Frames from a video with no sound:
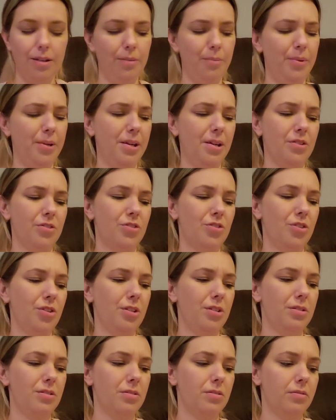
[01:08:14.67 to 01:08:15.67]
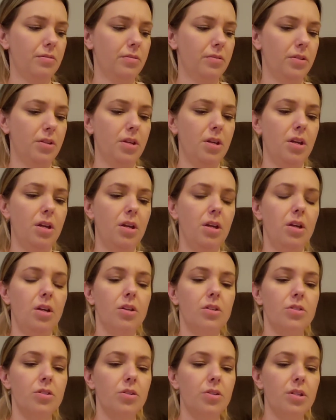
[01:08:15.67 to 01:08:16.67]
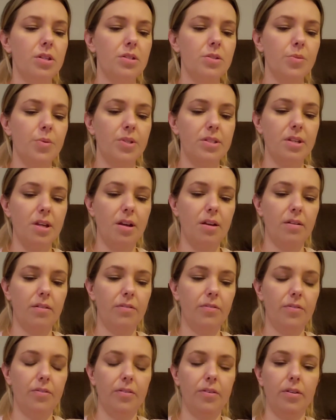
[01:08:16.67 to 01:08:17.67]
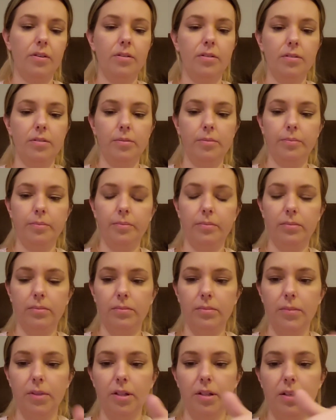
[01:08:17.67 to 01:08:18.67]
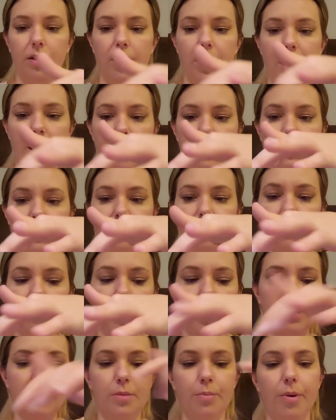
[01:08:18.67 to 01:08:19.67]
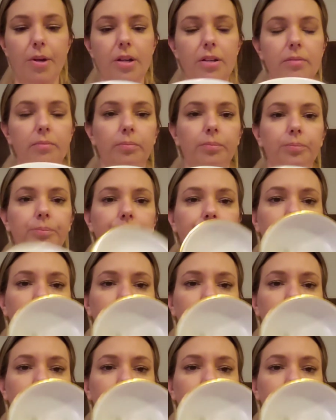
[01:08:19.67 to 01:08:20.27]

They ashtrays. So these ones have, um, it has a flat spot.